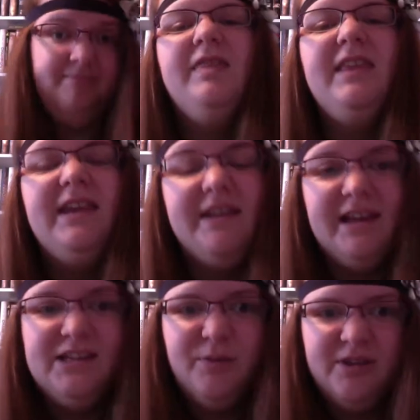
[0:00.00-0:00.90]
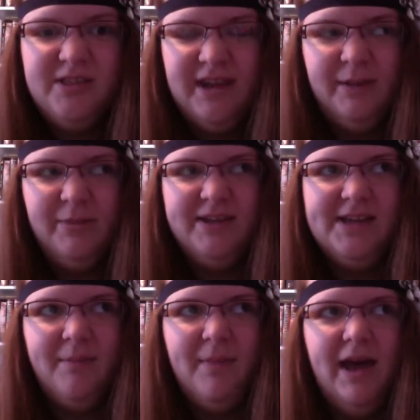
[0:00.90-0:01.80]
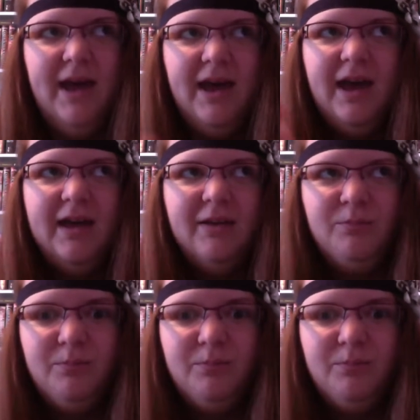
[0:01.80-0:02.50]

The next book that I picked up, I